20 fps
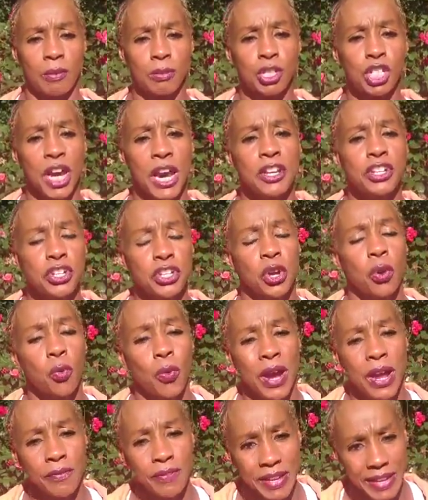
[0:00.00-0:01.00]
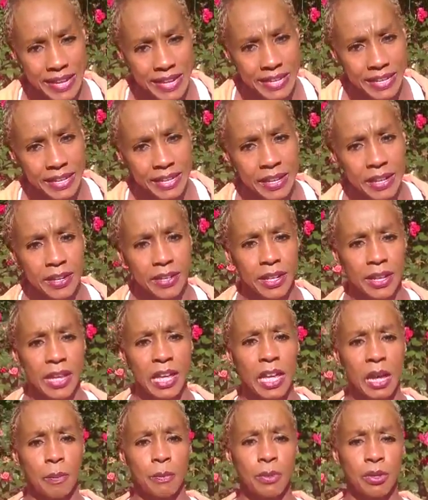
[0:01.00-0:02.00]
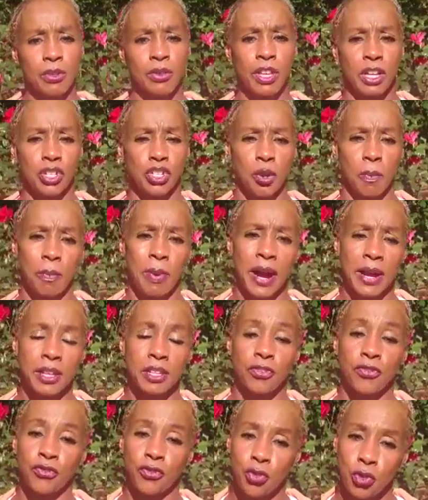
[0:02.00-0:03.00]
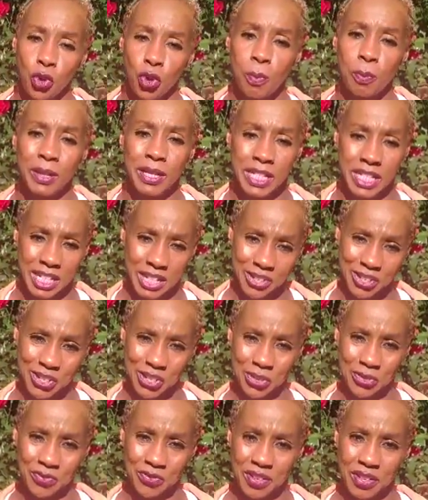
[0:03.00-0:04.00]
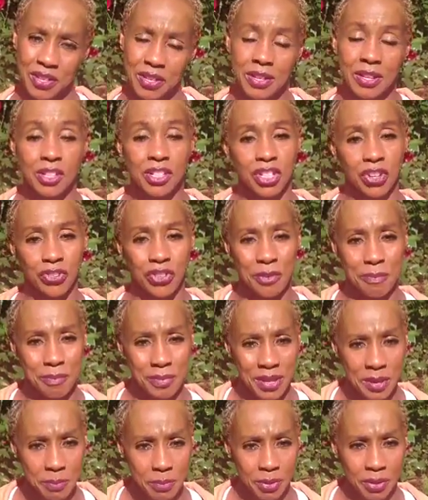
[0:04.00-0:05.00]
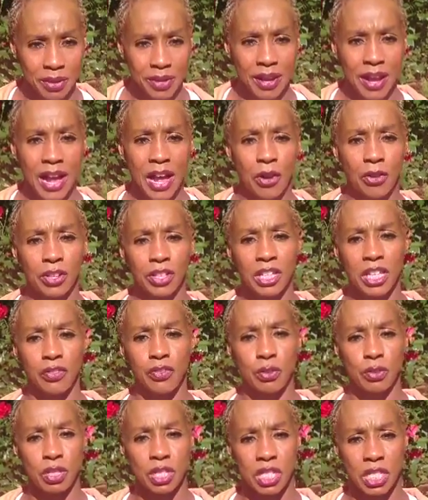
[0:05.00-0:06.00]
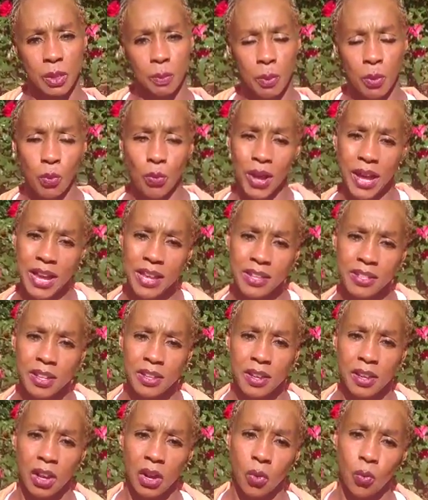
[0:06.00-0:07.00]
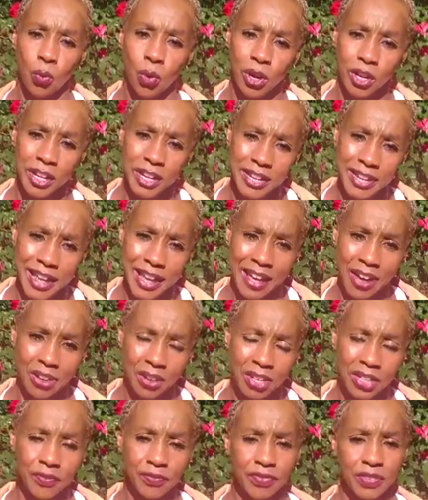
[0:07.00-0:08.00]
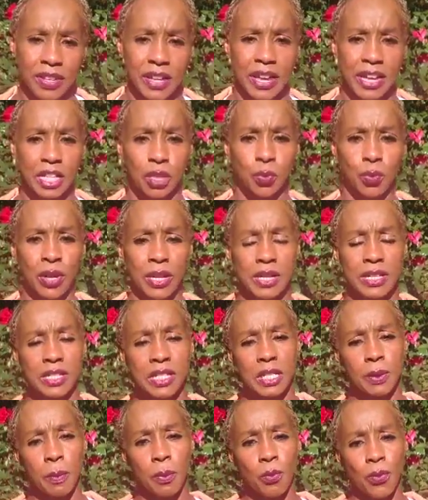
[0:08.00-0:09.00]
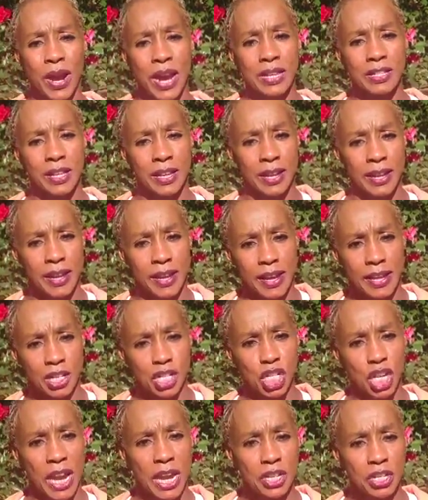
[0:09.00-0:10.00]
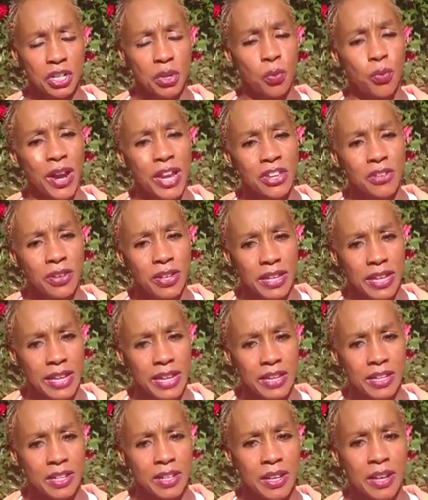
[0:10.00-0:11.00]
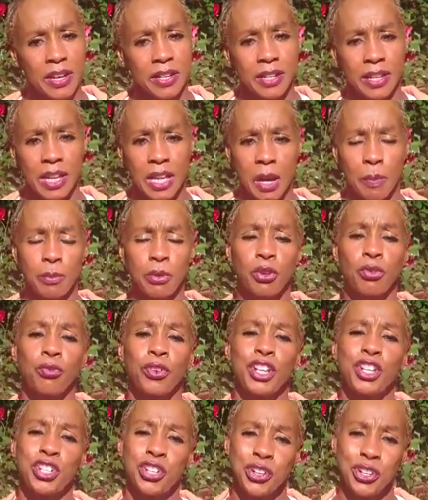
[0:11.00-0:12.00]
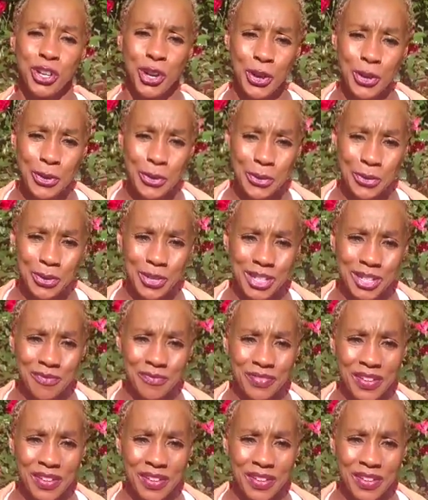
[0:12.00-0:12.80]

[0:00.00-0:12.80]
changing your way of eating to help you get your body's full potential. So remember, I'll give you simple ways of working out as well as simple ways in changing the way you eat to help you reach your goals.